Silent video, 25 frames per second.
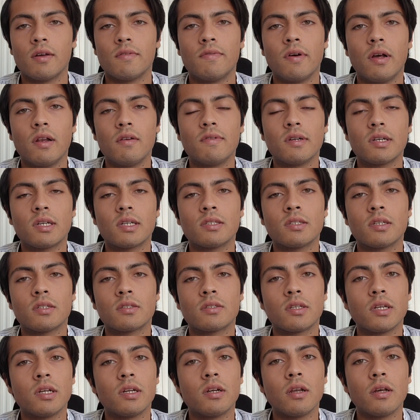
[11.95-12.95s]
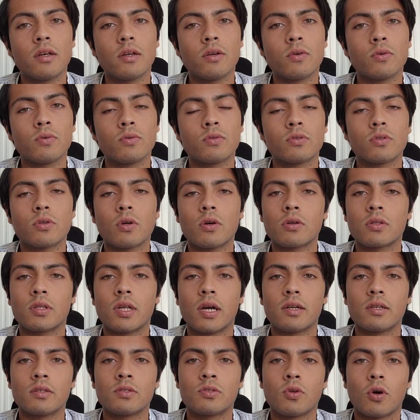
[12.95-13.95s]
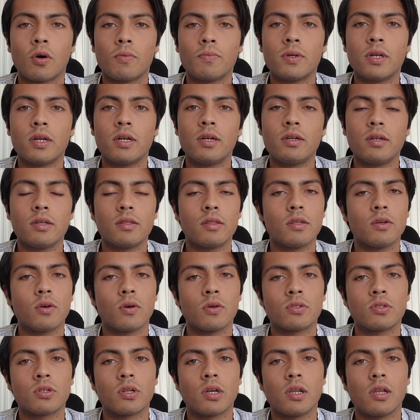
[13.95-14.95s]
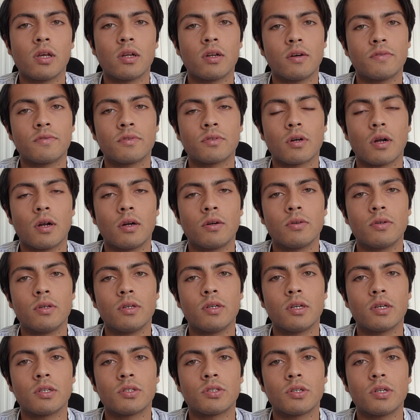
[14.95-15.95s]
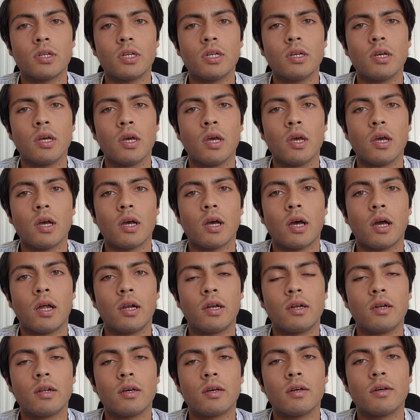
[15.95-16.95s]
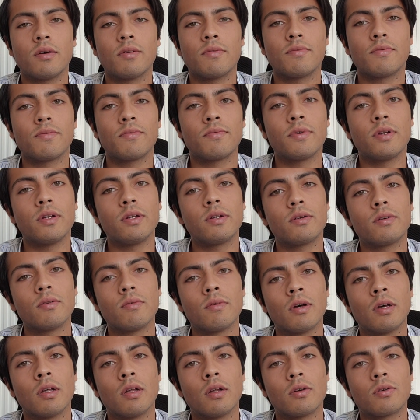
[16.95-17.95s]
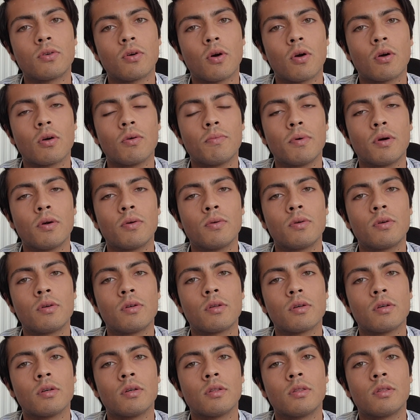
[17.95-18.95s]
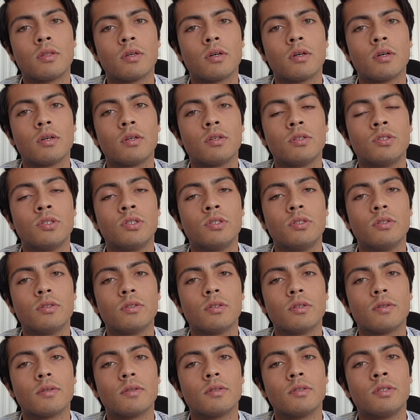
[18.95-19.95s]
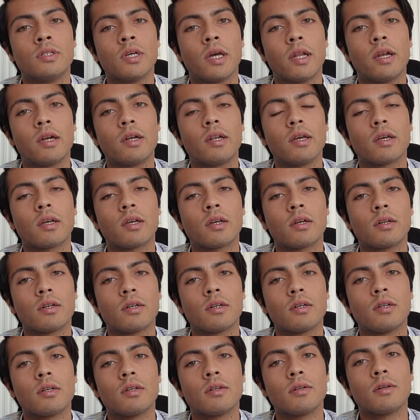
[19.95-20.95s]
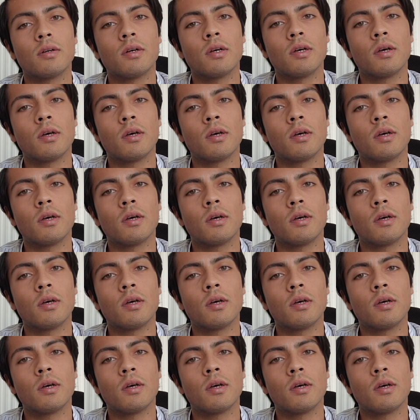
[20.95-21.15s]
Velvick is a seedling rootstock that is dominant in the Australian avocado industry and uh, we uh, talk about uh, the genetic uh,